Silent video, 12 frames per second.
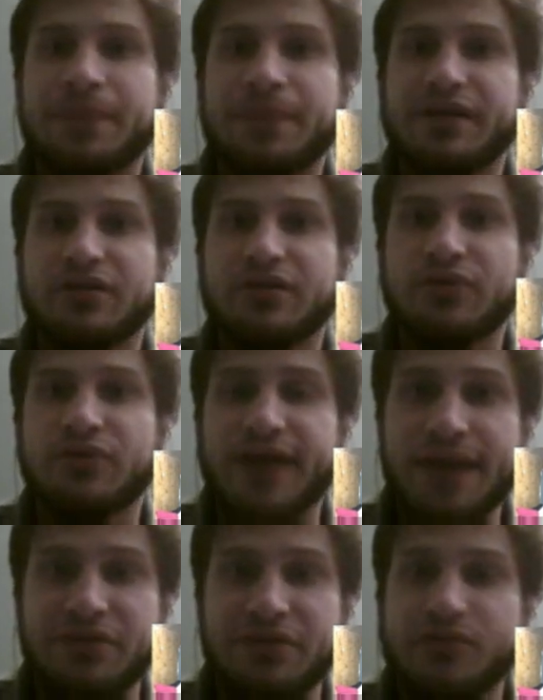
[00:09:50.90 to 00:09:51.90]
what
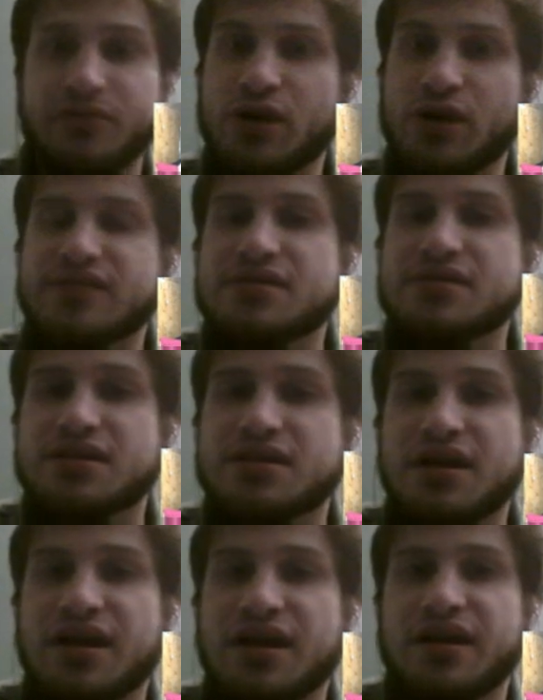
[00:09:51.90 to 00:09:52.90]
happened was,
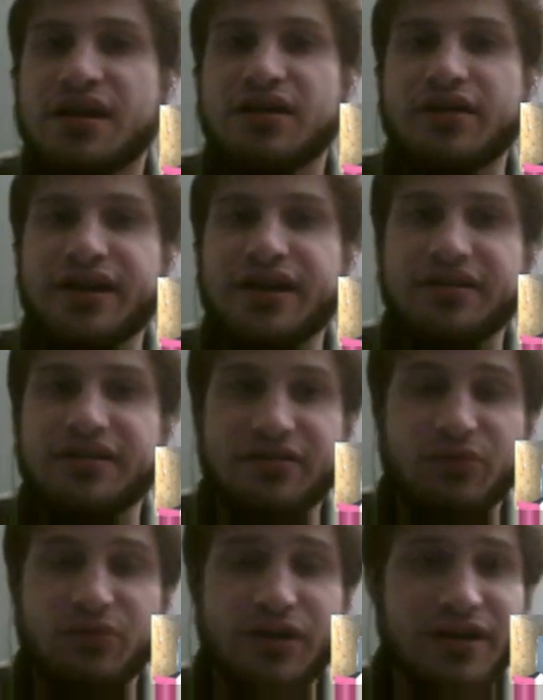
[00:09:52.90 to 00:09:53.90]
all right,
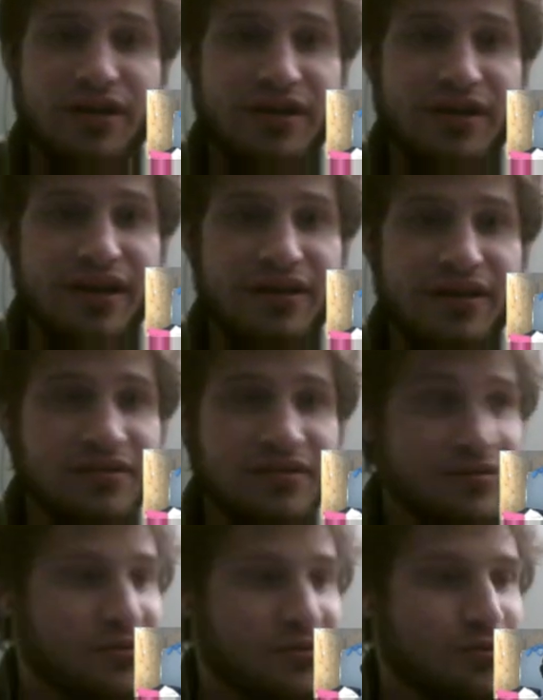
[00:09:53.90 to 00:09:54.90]
we're gonna get
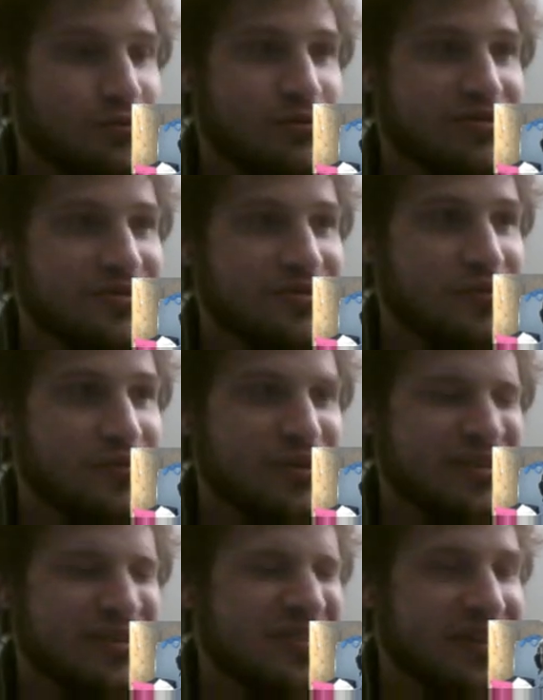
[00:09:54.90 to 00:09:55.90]
super into
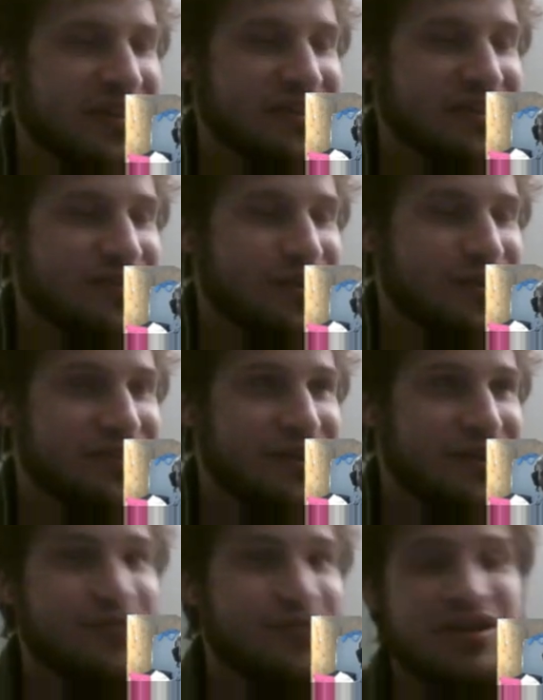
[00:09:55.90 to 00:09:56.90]
scaling talk
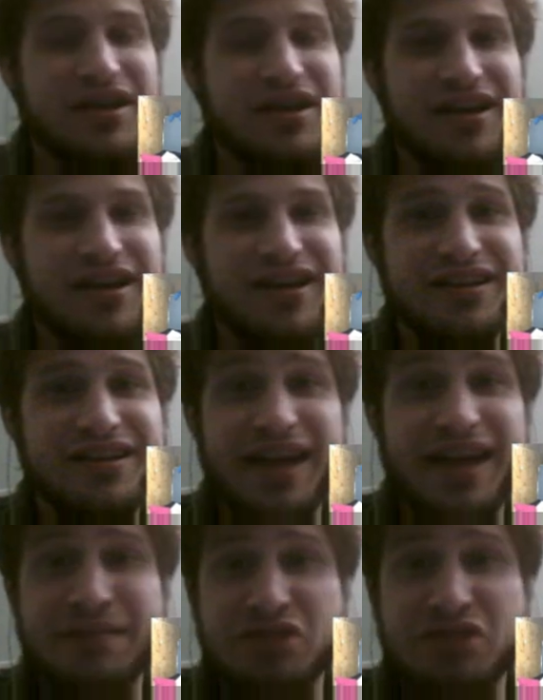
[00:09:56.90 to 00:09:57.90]
now.
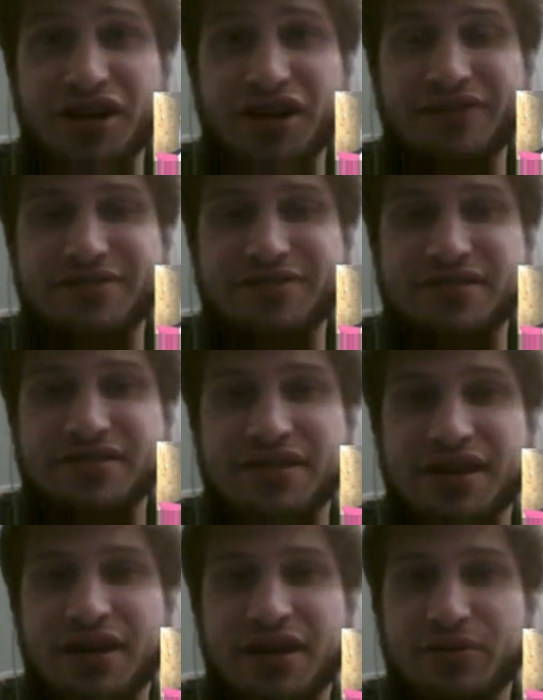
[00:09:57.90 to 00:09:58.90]
Game channels,
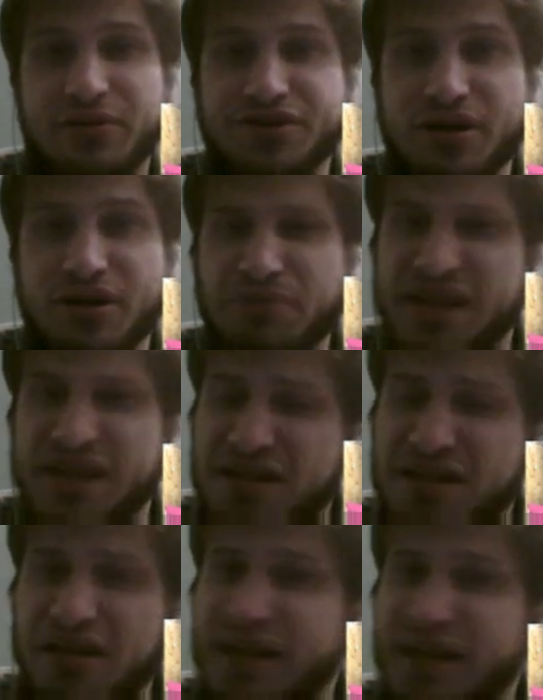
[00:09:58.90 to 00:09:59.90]
which are
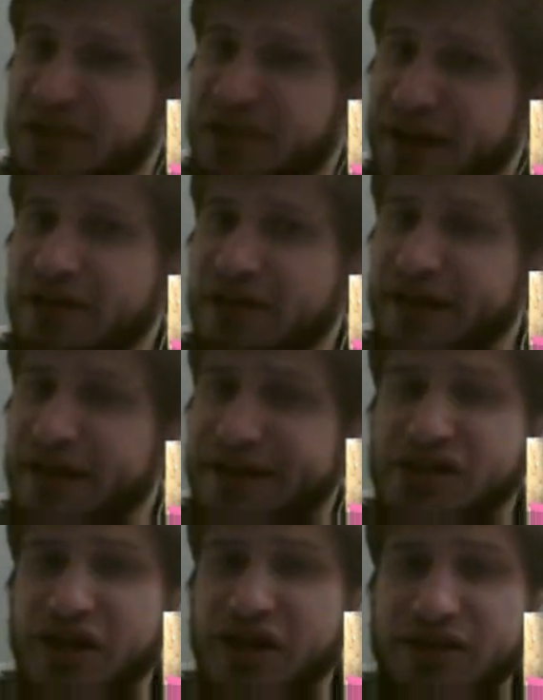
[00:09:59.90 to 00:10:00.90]
basically like lightning
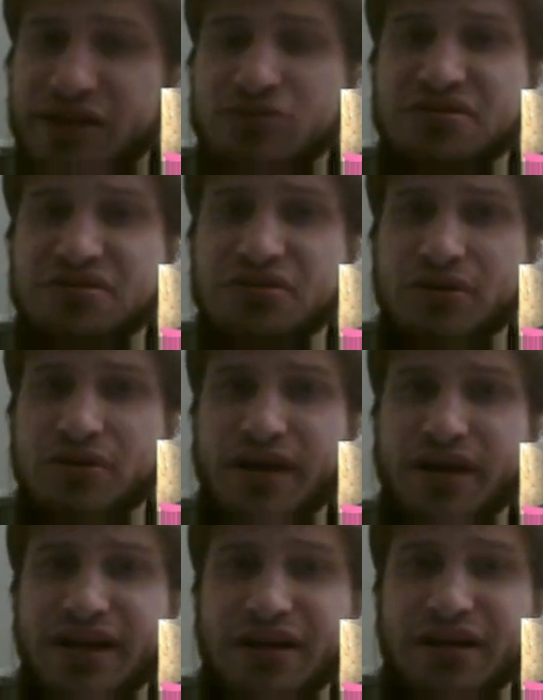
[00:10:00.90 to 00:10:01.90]
channels or
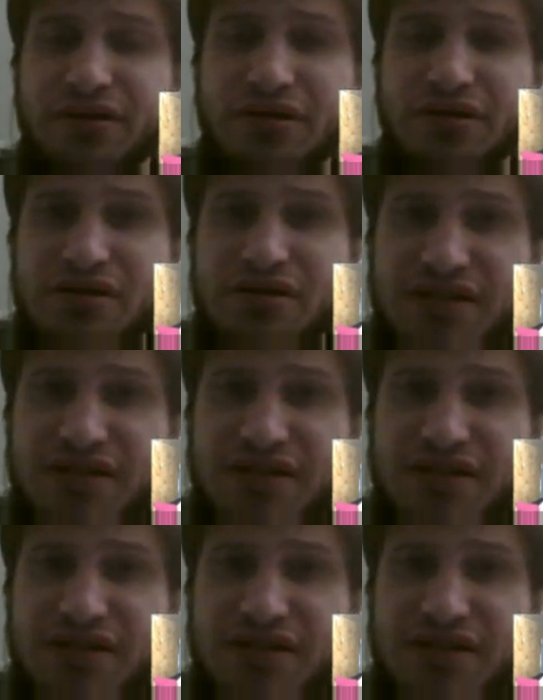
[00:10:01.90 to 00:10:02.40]
any other state